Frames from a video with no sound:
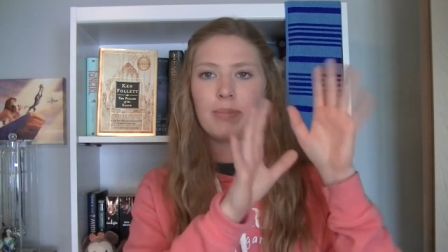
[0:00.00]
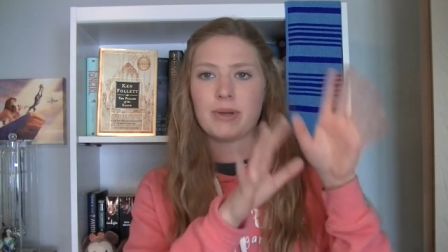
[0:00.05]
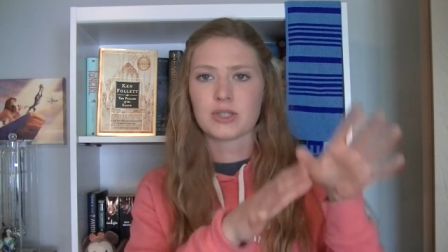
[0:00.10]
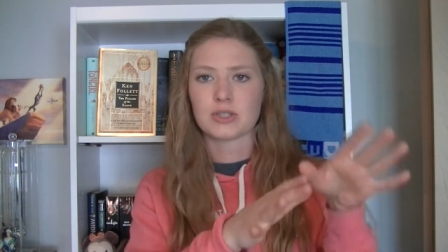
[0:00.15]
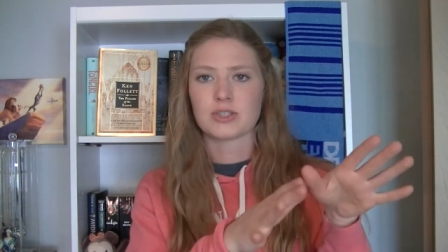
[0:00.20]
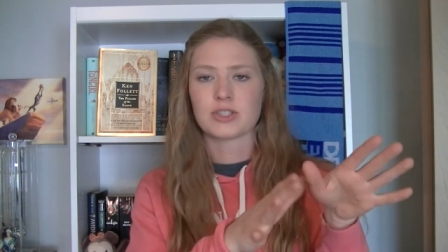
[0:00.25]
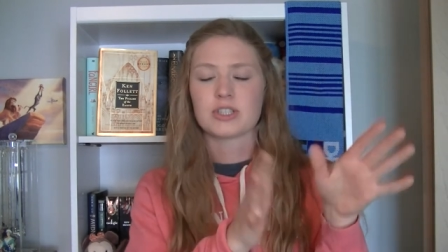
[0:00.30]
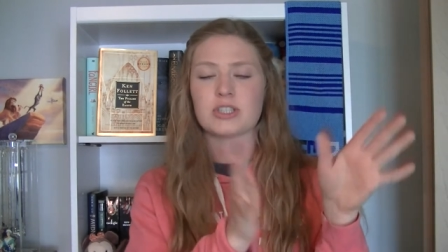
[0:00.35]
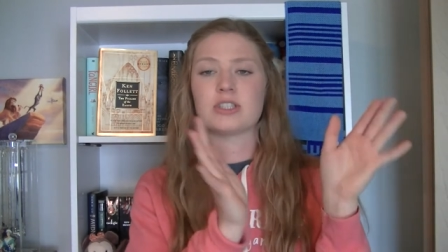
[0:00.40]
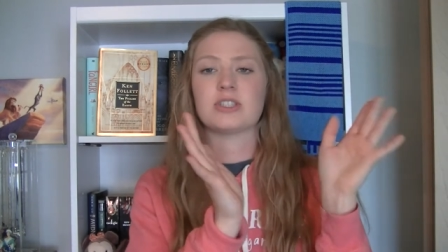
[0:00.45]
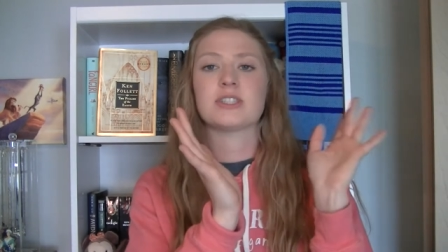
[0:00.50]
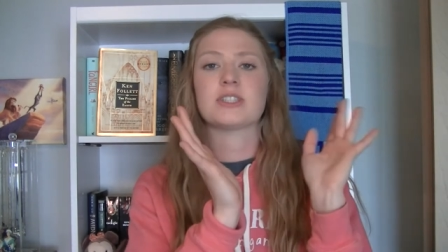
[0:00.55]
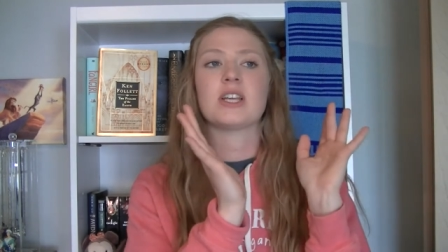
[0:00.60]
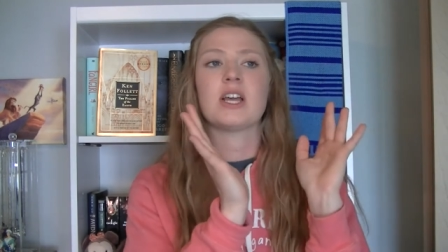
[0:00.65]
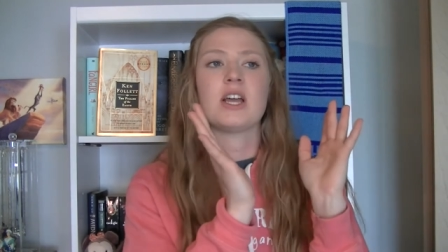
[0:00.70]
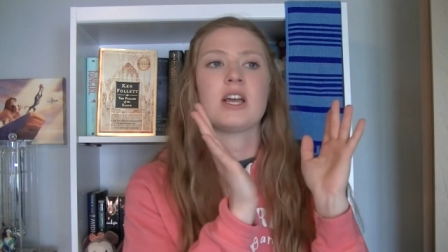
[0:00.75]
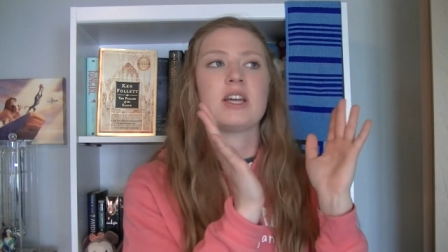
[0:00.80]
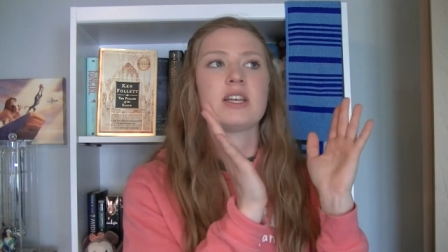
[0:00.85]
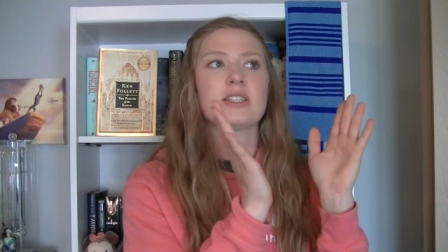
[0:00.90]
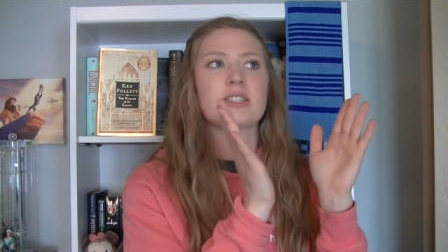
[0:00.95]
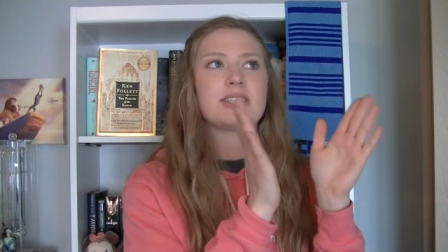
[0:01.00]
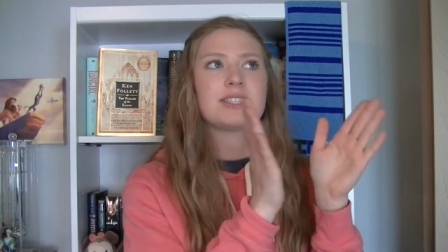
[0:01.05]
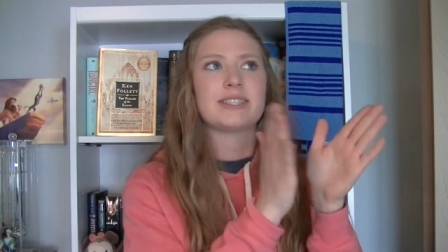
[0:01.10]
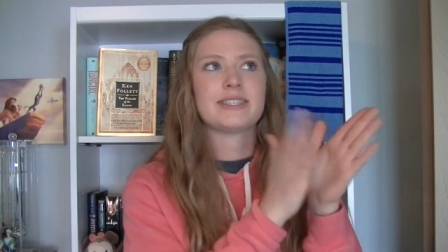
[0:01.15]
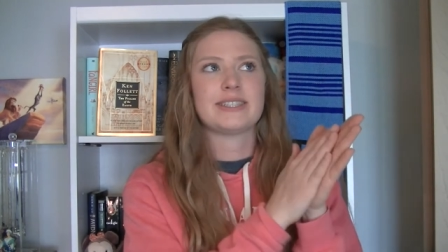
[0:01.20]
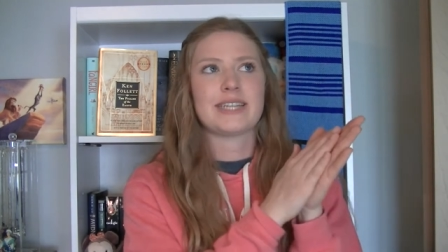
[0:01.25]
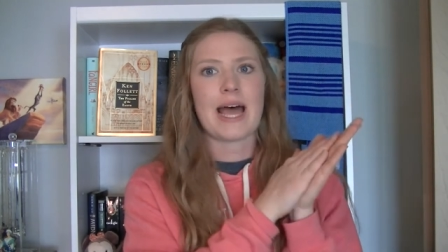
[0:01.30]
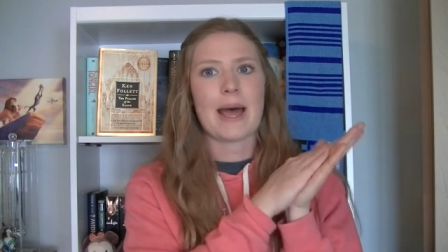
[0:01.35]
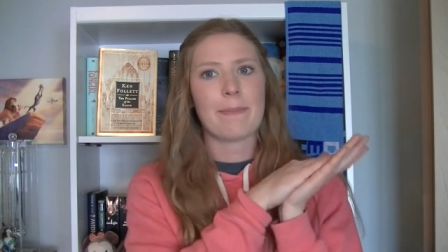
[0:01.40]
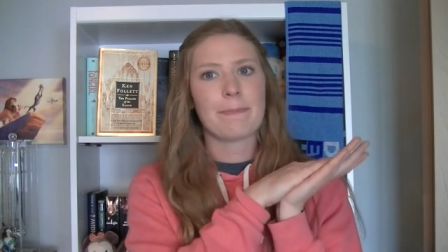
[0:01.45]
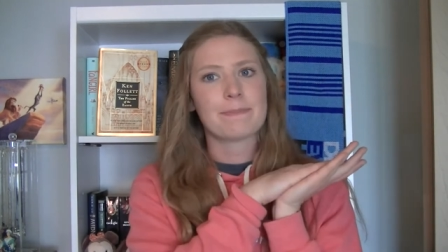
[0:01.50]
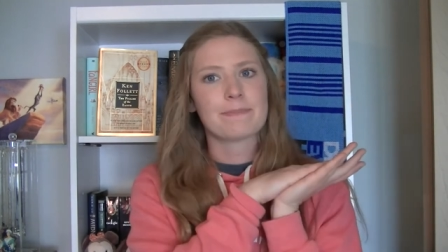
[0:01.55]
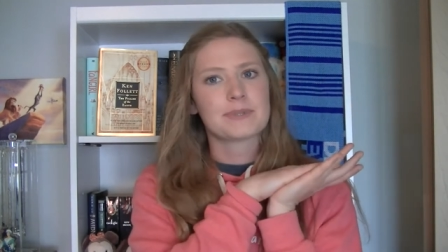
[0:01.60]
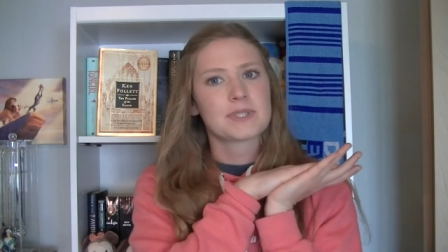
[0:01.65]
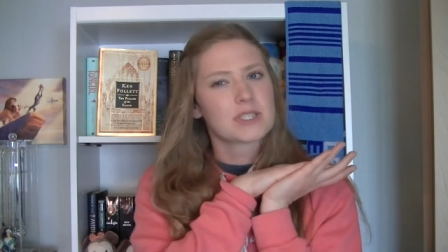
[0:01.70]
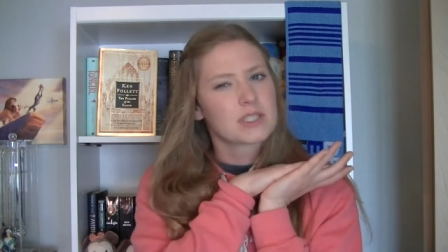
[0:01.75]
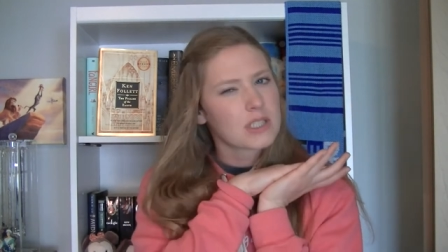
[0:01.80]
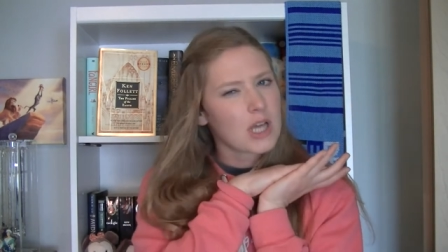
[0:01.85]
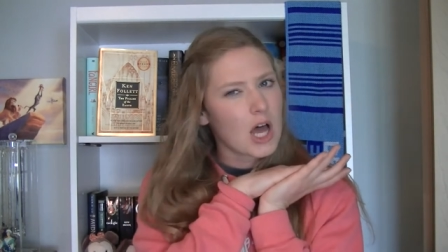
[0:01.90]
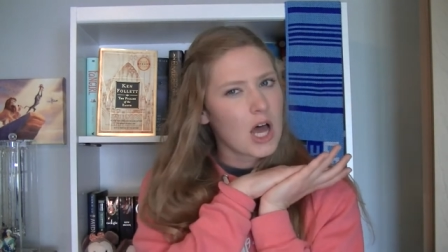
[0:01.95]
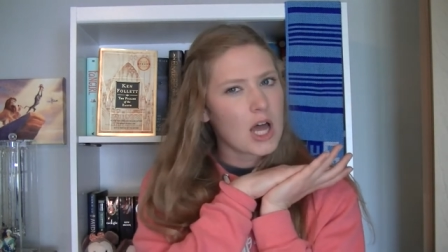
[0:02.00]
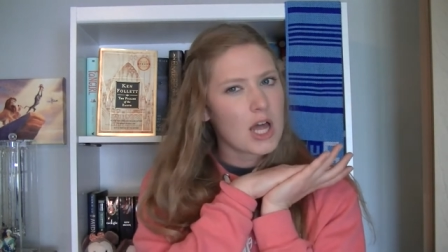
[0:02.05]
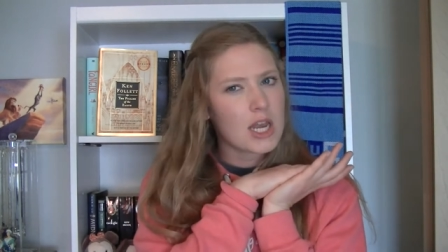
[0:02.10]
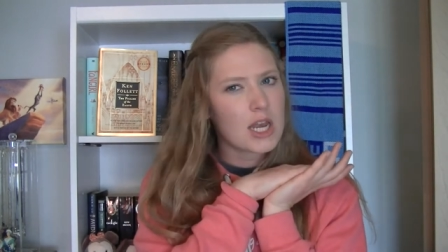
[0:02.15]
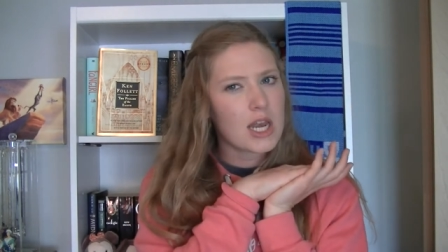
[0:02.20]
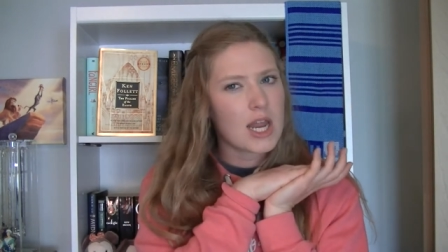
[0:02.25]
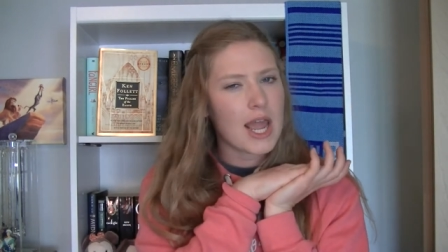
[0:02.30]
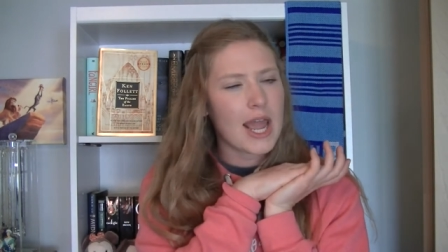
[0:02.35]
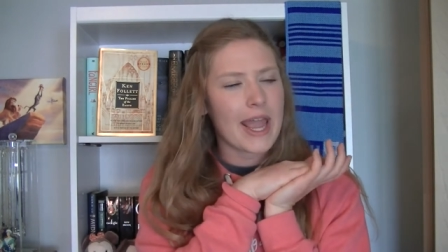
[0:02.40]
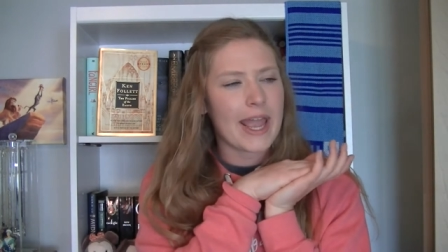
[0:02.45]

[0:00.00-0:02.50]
builder's stepson,